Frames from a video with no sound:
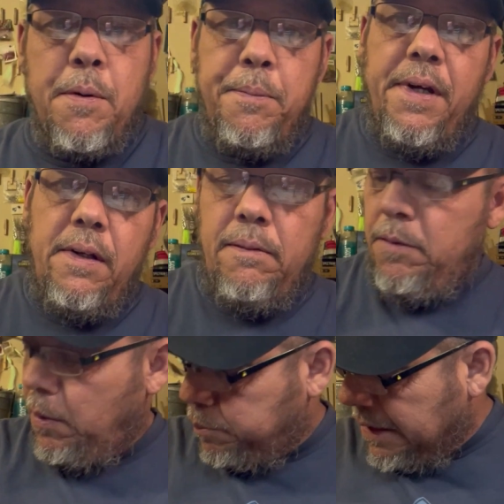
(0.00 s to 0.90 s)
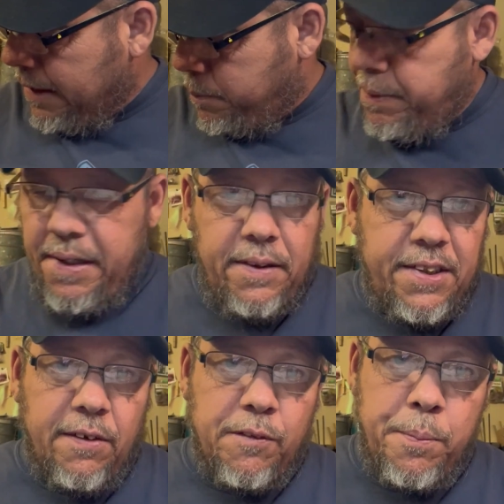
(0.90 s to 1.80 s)
bead, a black bead,
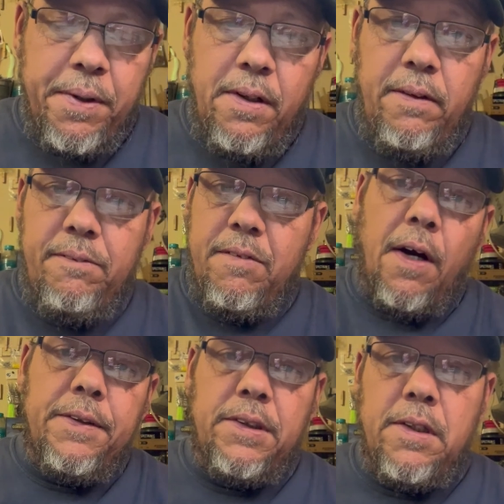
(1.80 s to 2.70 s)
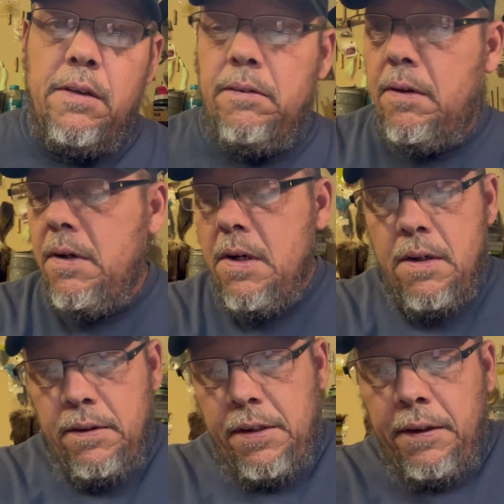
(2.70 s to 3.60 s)
silver bead, tungsten,
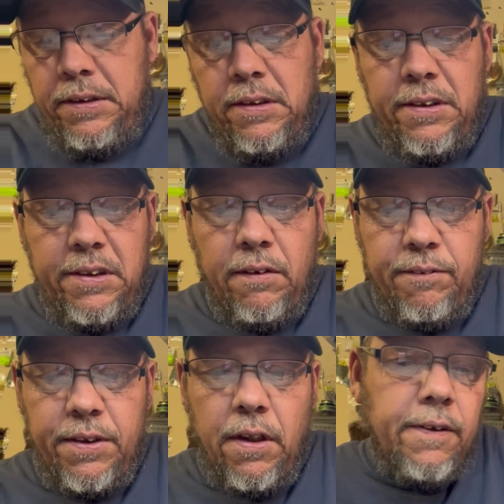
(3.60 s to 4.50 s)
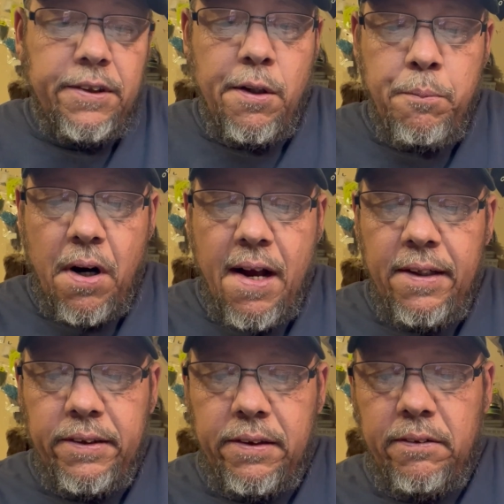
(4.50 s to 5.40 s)
tungsten silver, tungsten
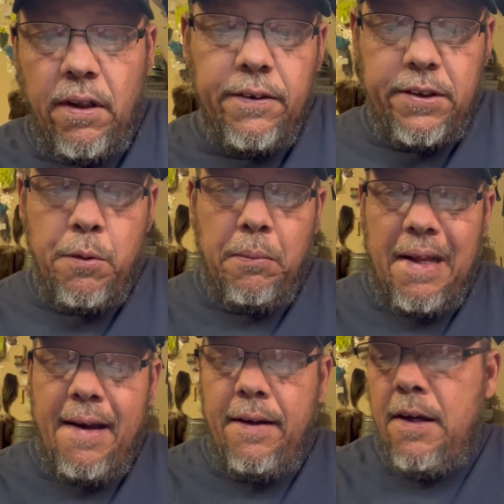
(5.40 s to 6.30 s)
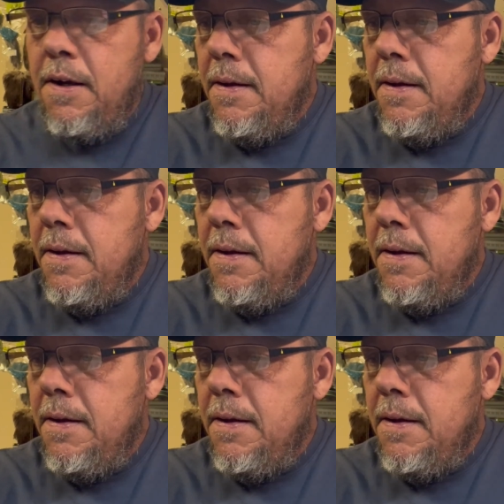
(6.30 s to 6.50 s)
brass, tungsten black.